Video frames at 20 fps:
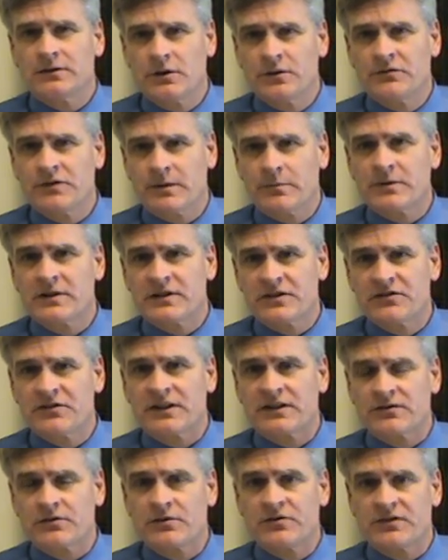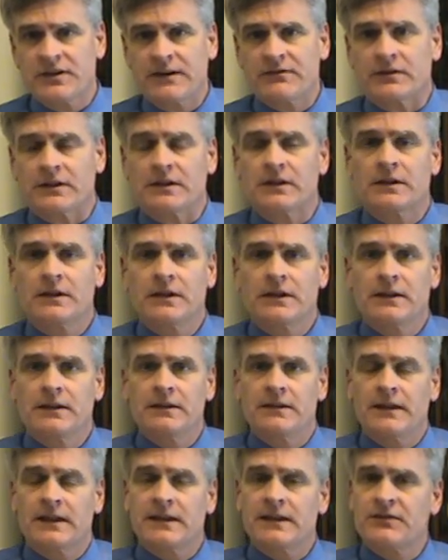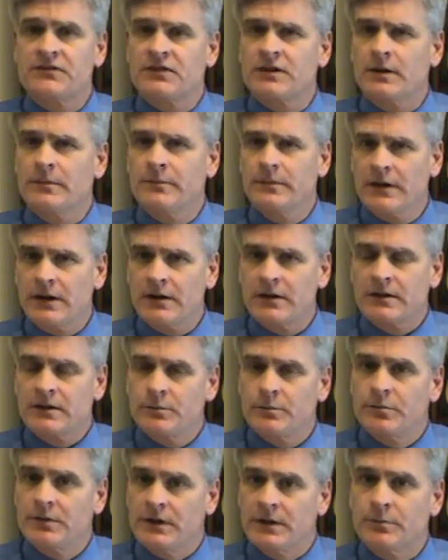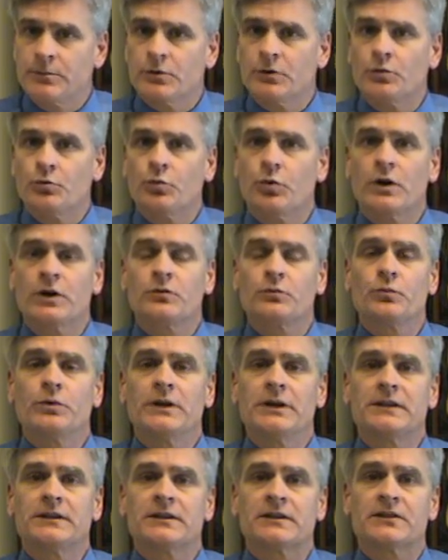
November the 6th or 7th. That gives the American people one week